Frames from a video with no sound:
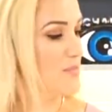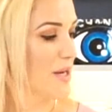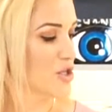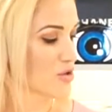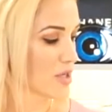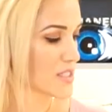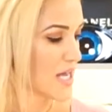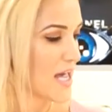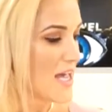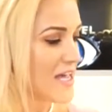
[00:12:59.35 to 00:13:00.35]
in my drawers.
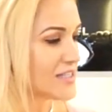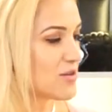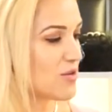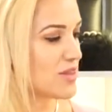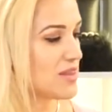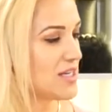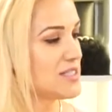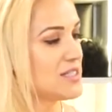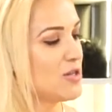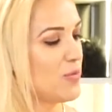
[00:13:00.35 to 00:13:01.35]
So
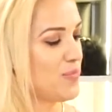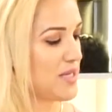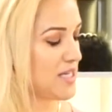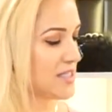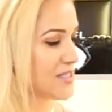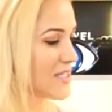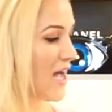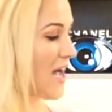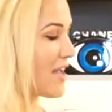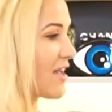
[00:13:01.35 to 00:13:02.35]
this little piece
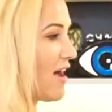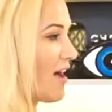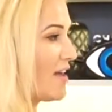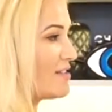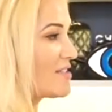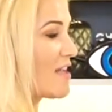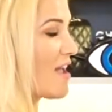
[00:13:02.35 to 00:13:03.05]
I got